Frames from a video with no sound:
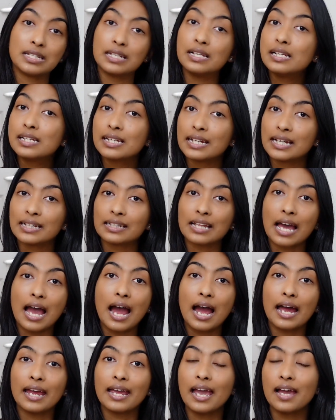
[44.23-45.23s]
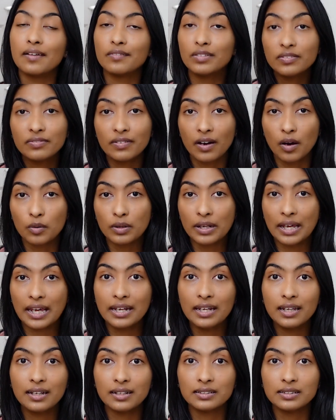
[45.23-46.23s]
Till date, I haven't found
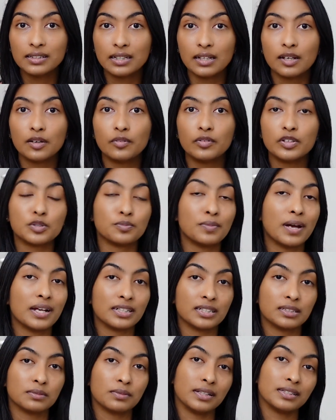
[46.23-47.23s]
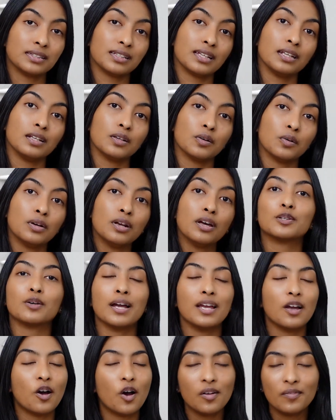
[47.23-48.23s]
any concealer which matches my skin tone, so
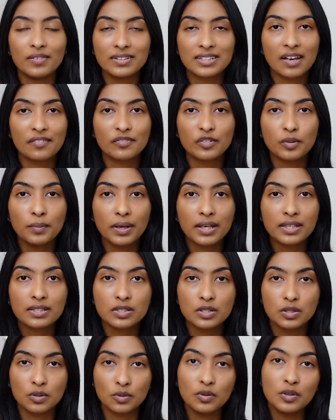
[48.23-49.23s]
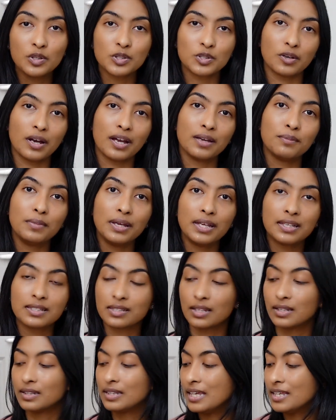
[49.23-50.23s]
I always have to mix two. So I
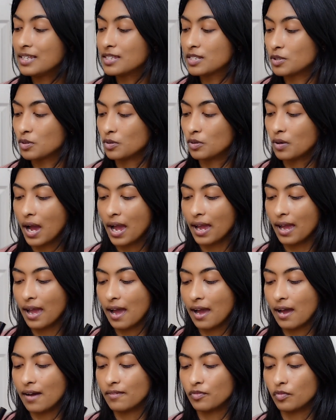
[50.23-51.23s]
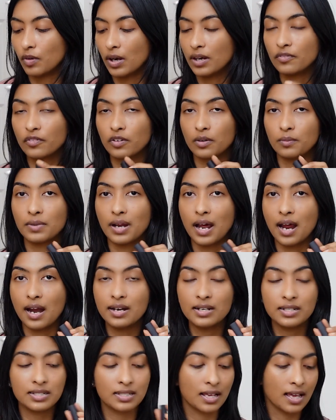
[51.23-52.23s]
mix these two. I have one from
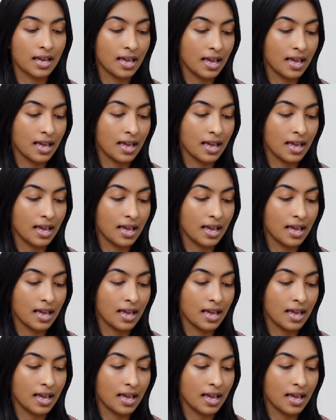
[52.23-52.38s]
NARS.